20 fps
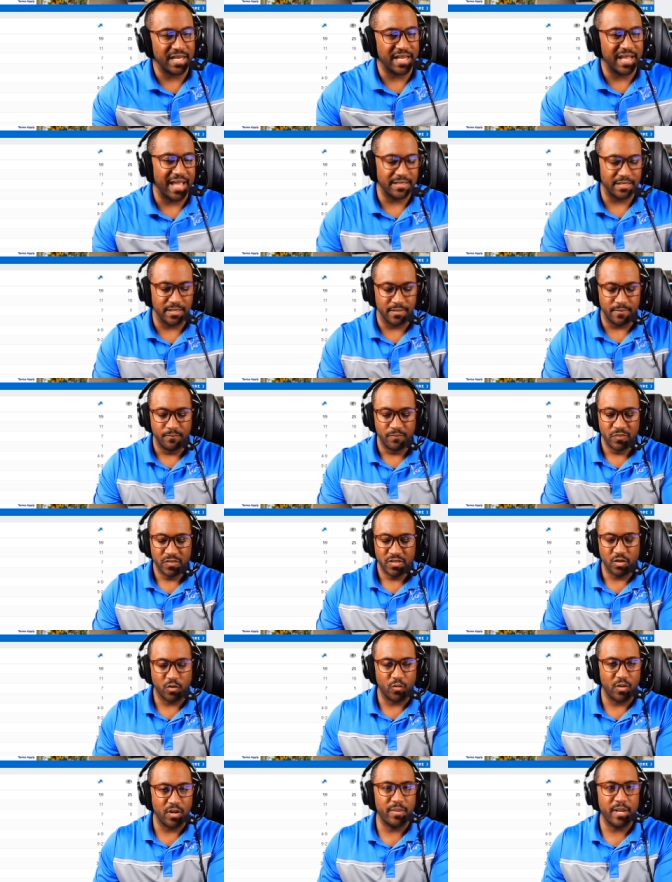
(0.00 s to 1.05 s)
They got the
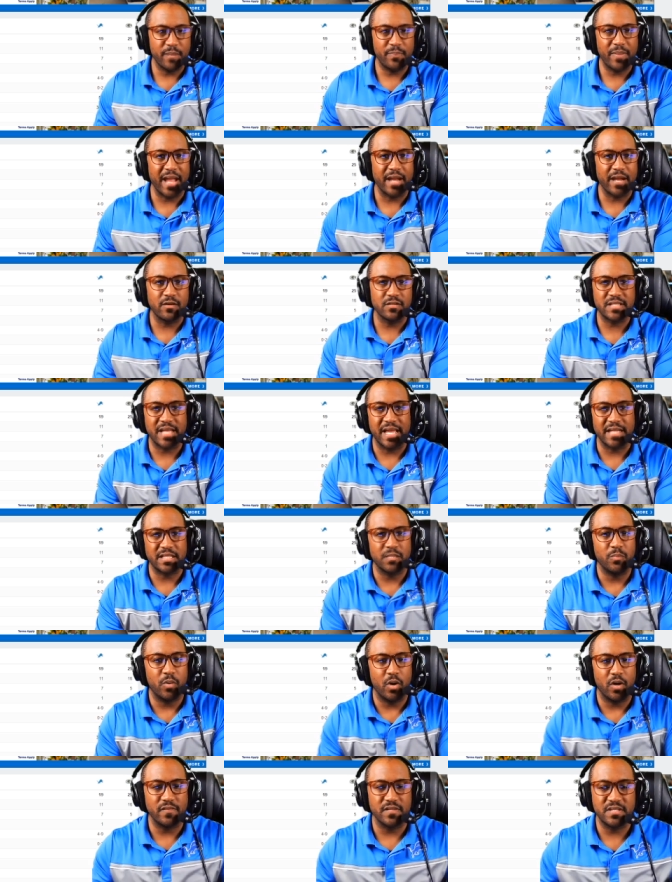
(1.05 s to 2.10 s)
the Green Bay Packers got
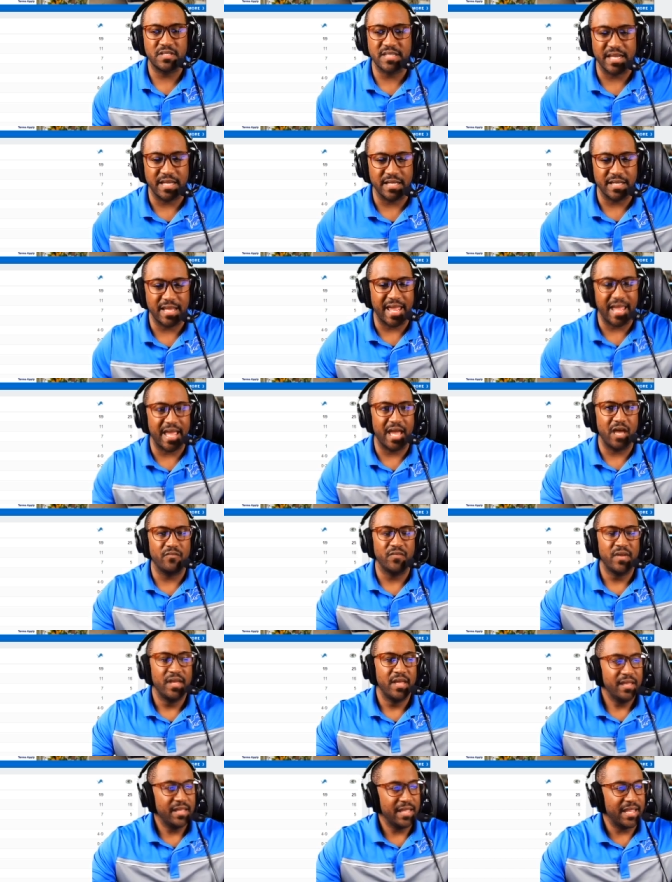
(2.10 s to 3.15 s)
the ball the second
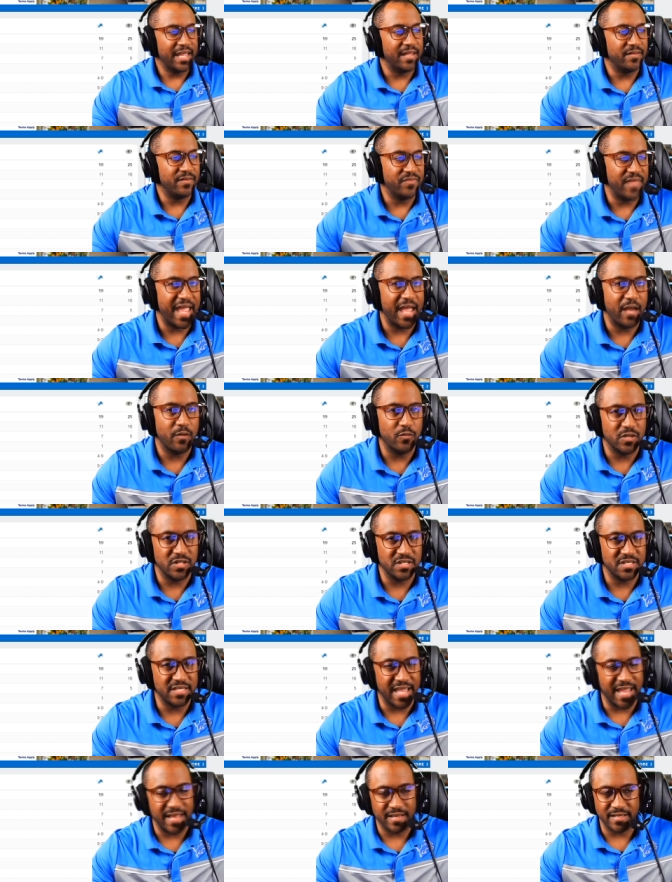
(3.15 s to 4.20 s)
half, and that
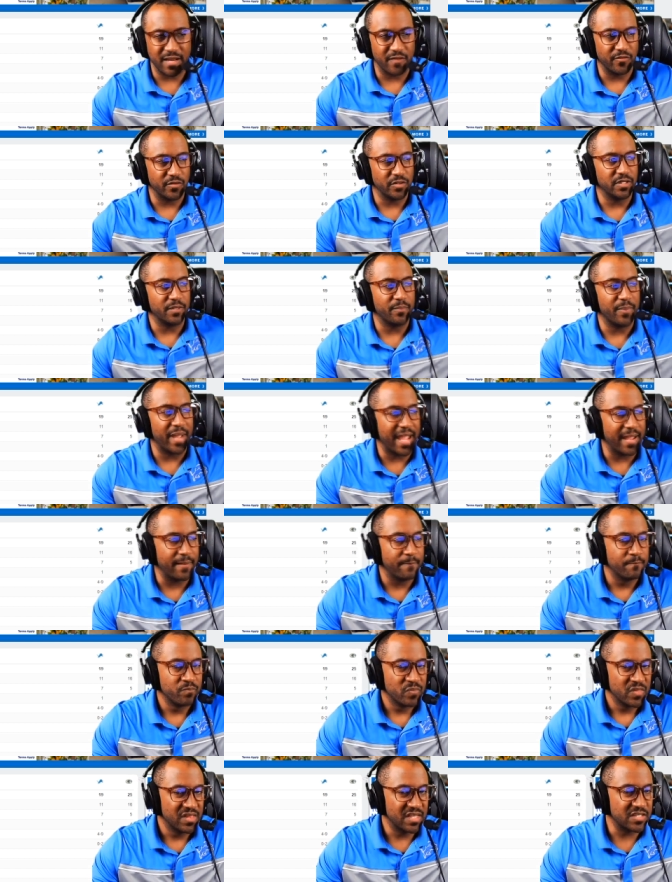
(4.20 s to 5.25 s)
was that. Never look back.
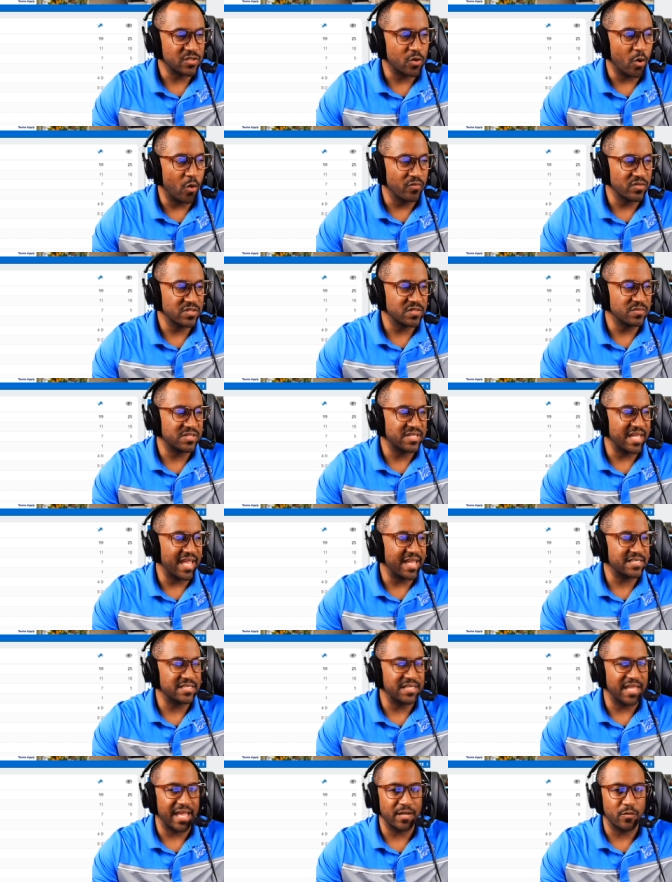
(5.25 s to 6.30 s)
Let's go over some
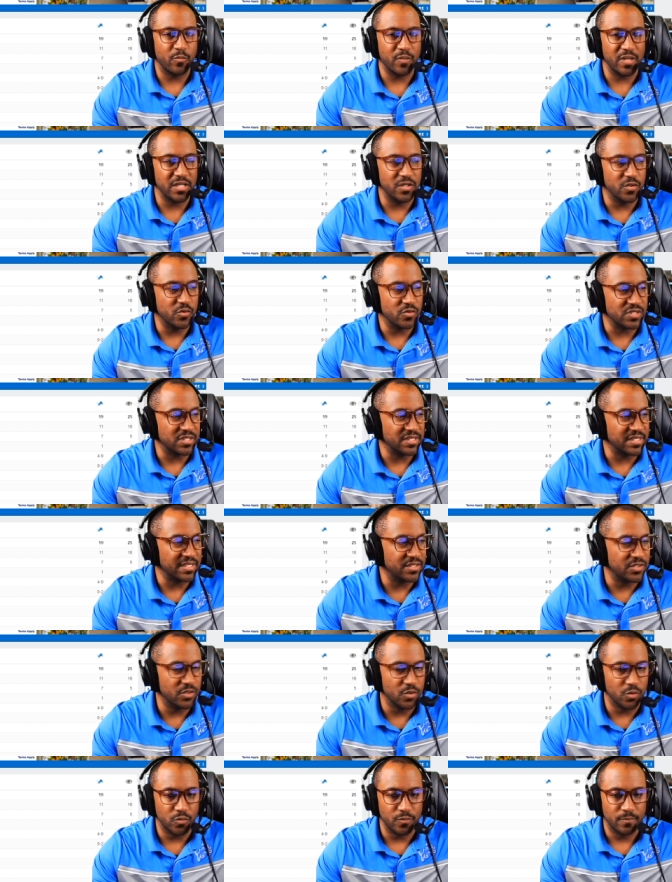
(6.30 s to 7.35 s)
stats like we
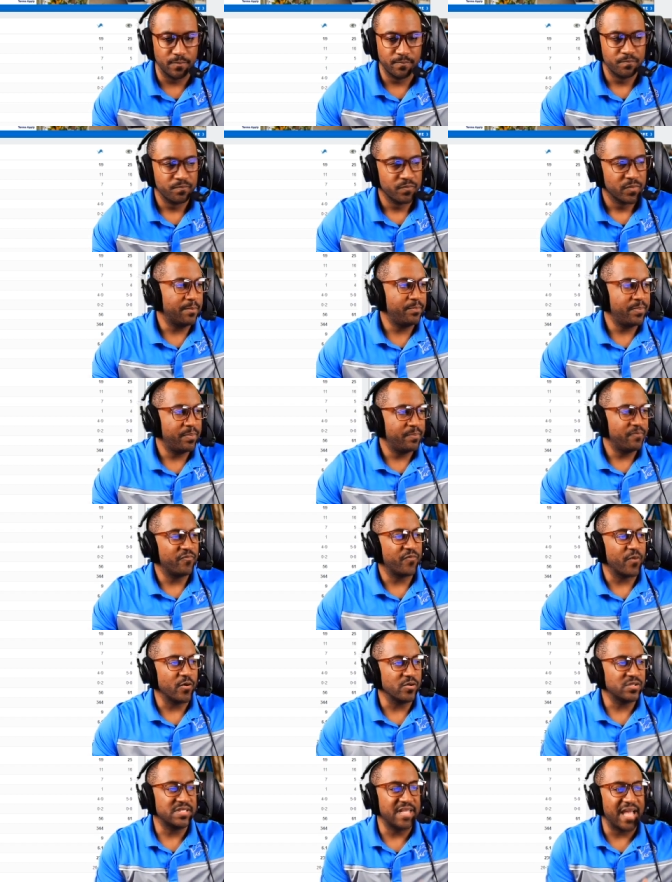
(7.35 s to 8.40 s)
usually do. The
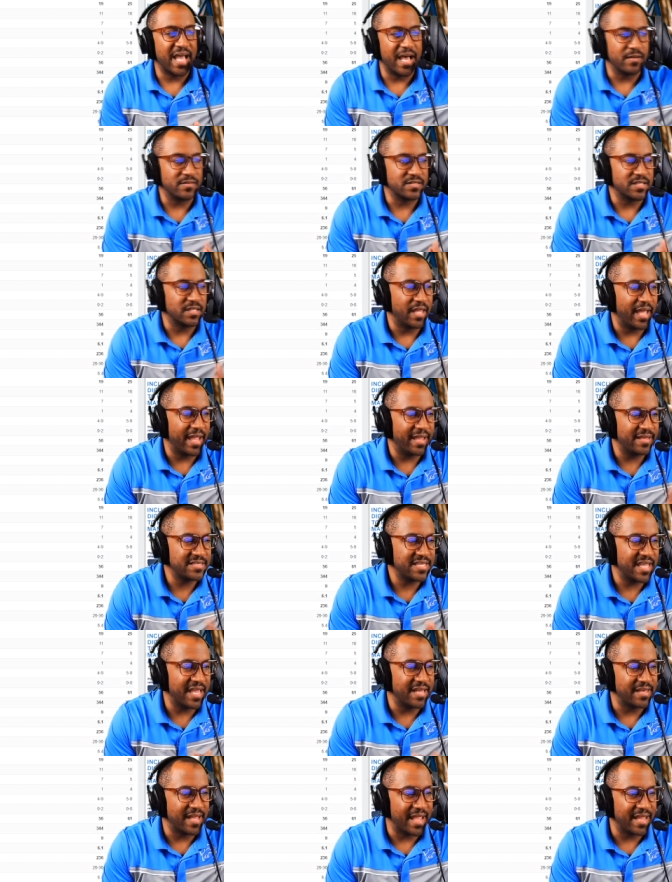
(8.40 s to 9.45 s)
first downs, the
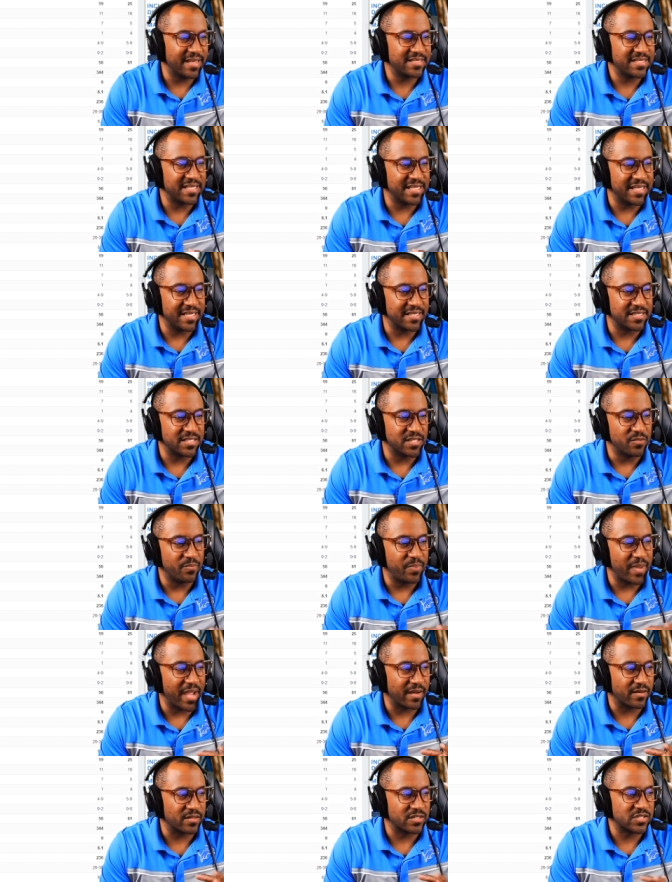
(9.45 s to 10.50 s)
Lions had 19 to the
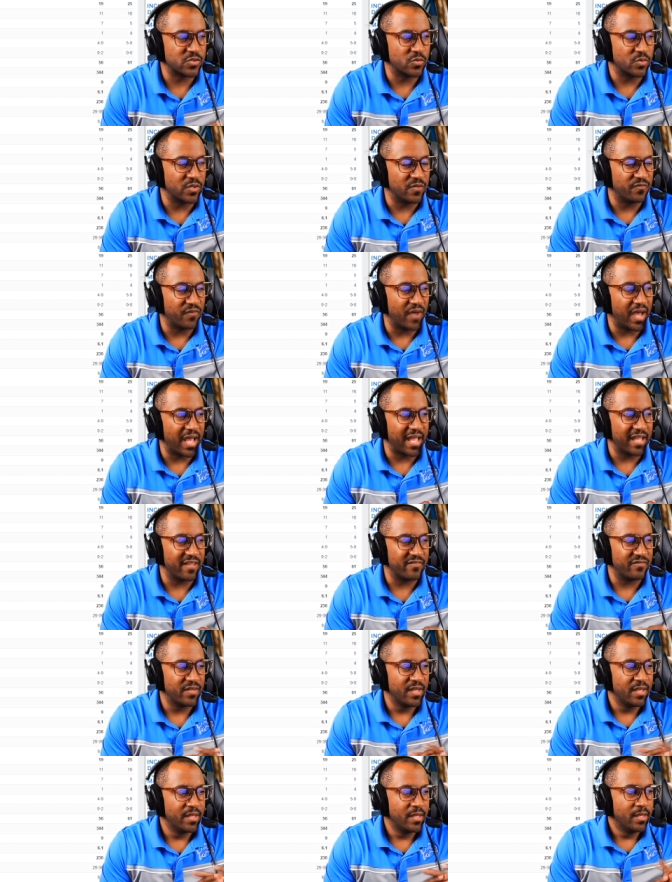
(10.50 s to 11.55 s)
Packers
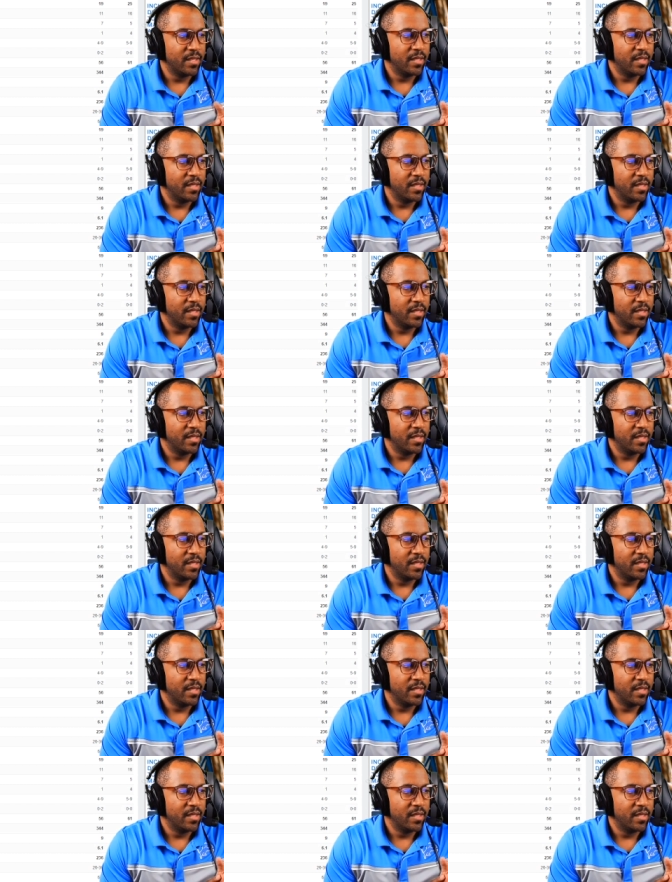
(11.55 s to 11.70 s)
25.